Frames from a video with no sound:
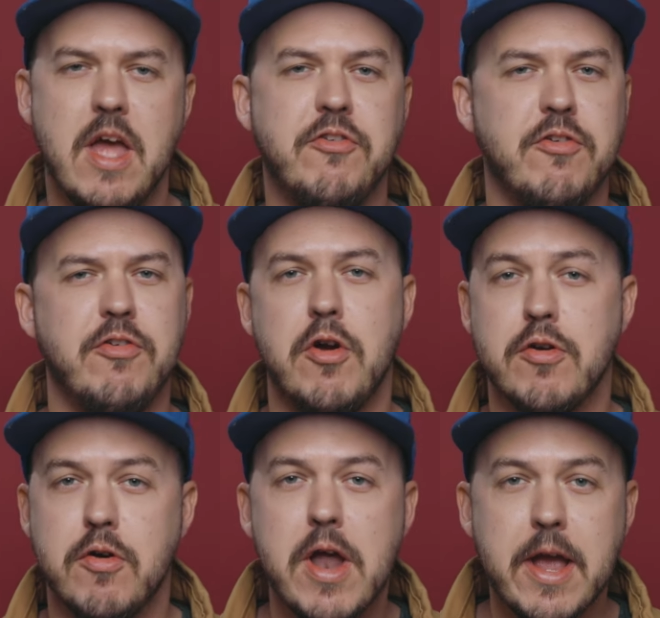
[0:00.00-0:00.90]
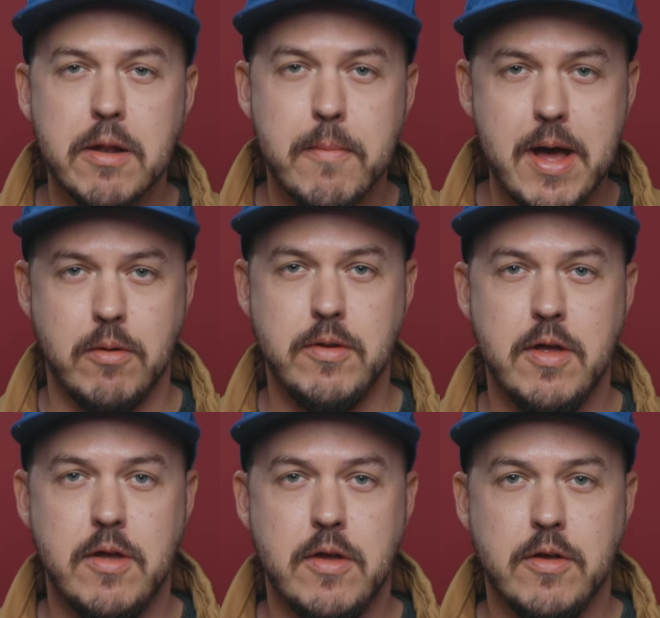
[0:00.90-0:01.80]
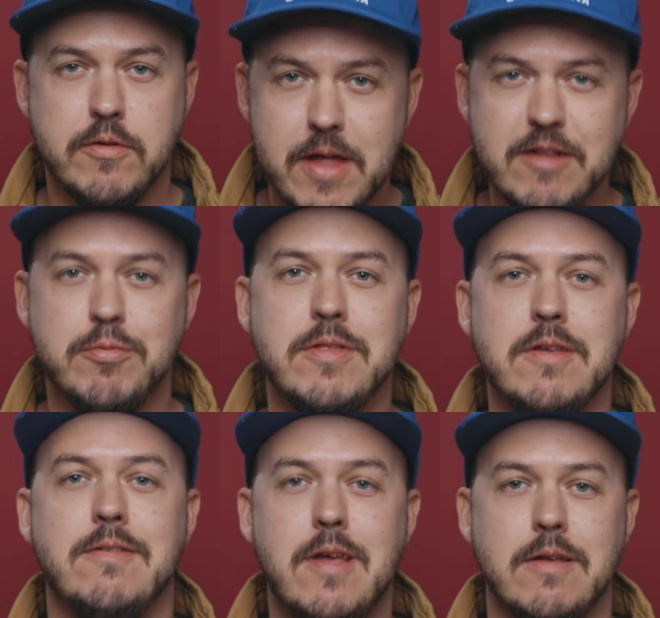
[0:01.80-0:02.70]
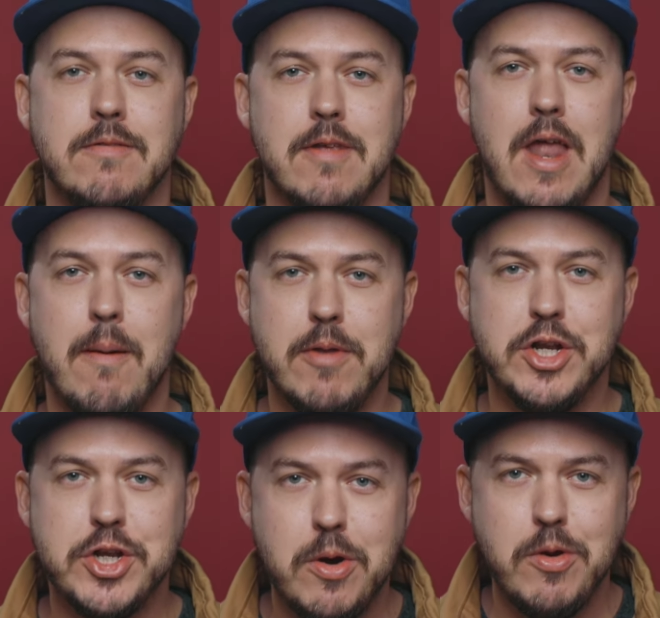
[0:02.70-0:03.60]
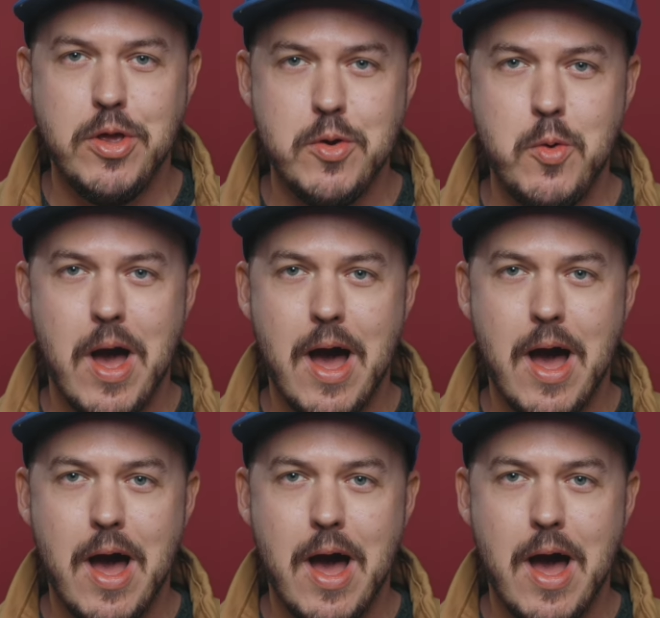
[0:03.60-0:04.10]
and just start cranking them out. So that's what this is, and I'm gonna show you